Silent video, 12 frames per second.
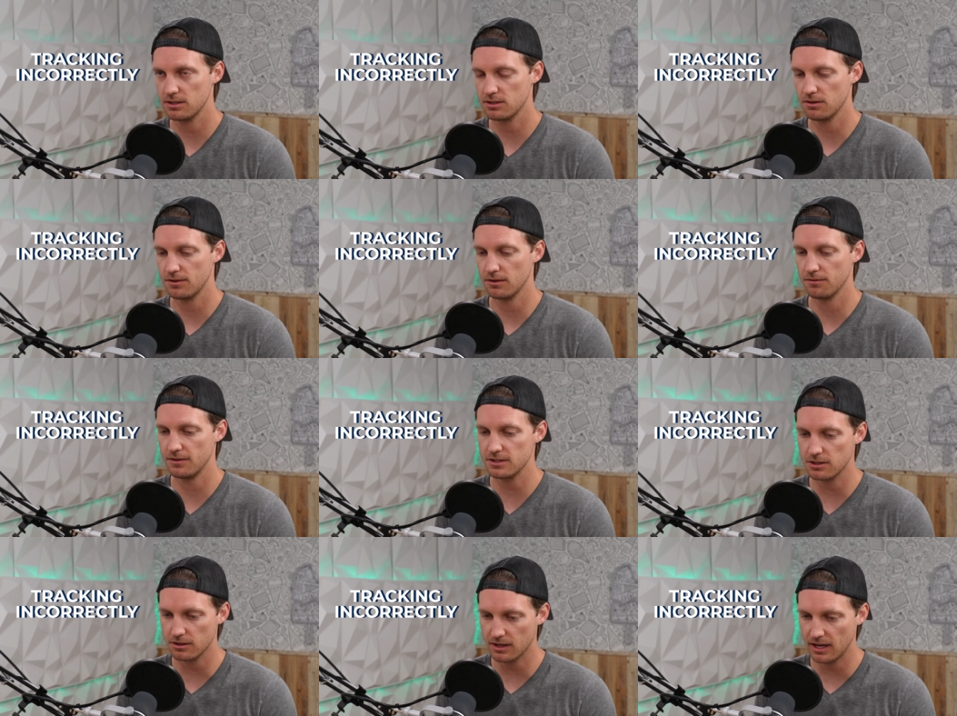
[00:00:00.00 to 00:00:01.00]
So if your
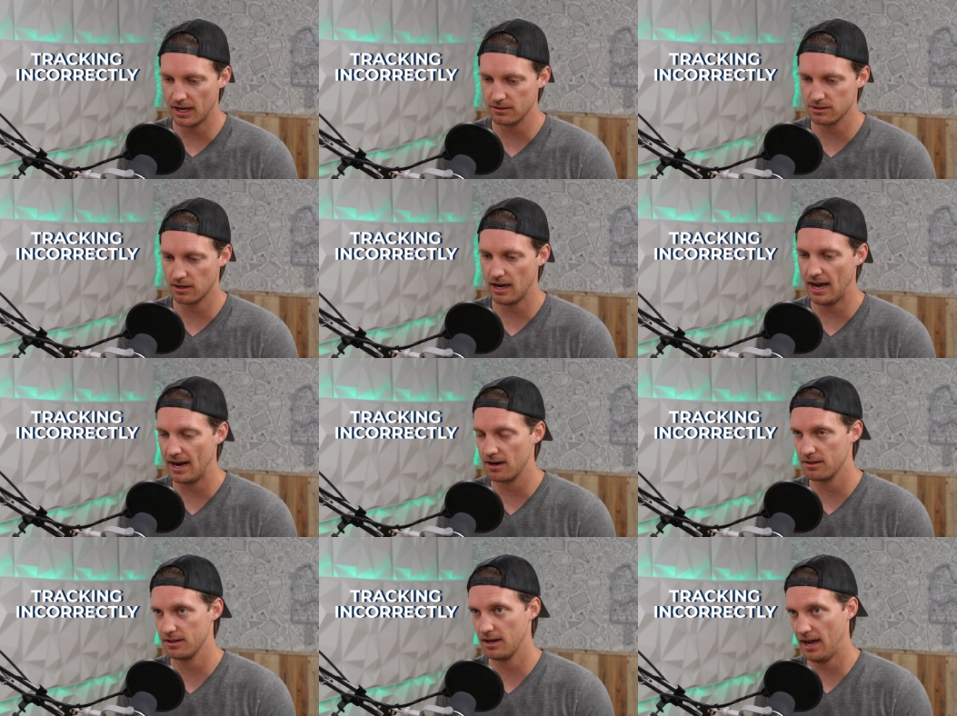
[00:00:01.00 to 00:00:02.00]
visitor counts are
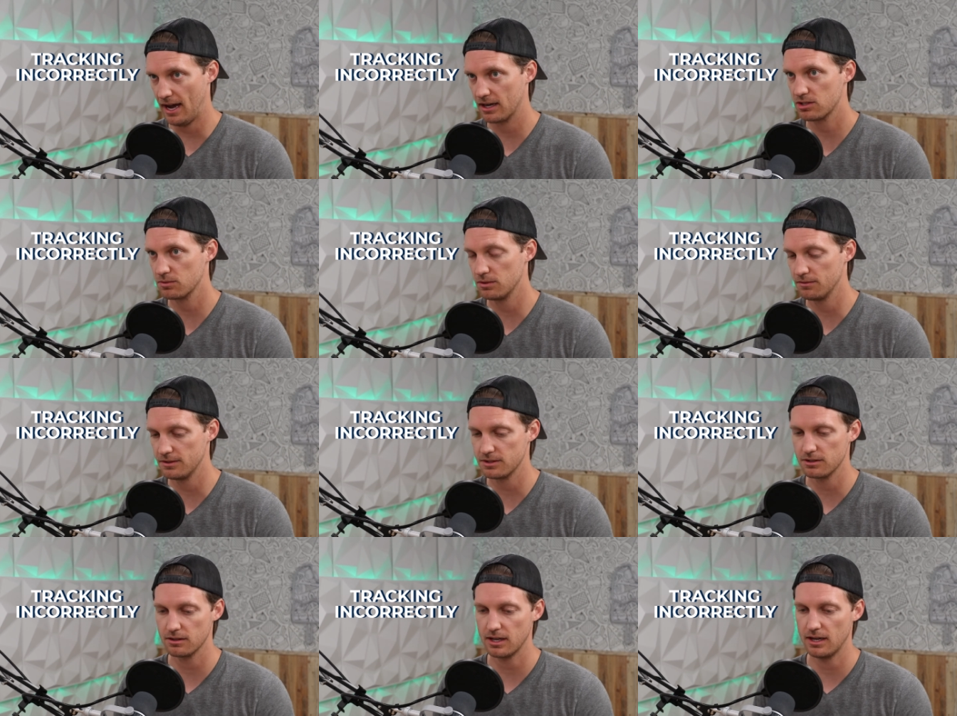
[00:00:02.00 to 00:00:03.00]
higher than actual
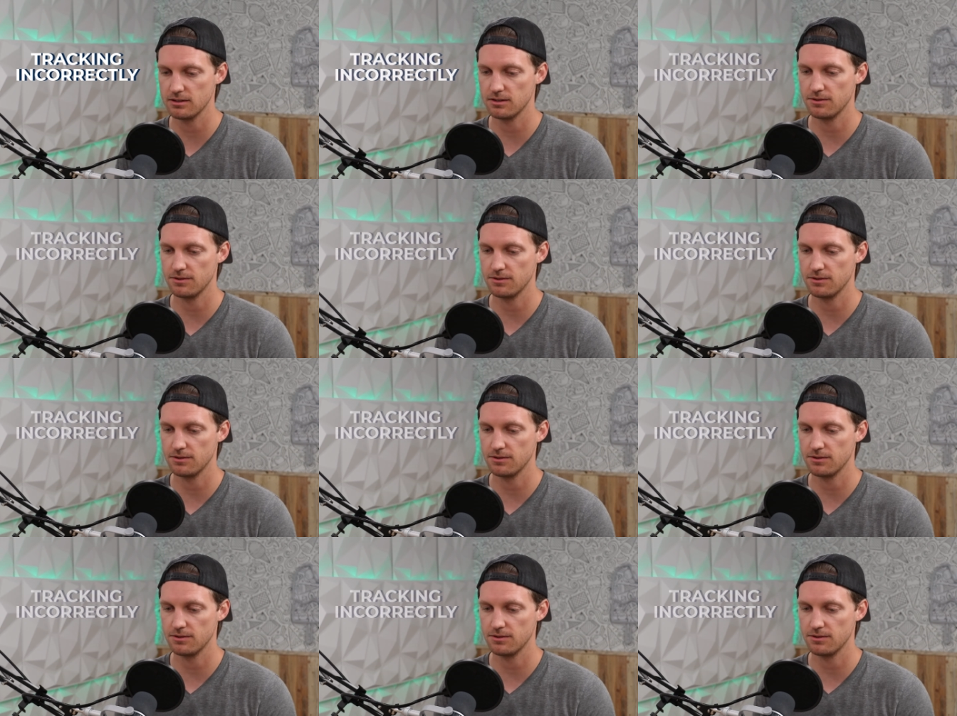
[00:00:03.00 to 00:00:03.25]
visitor counts,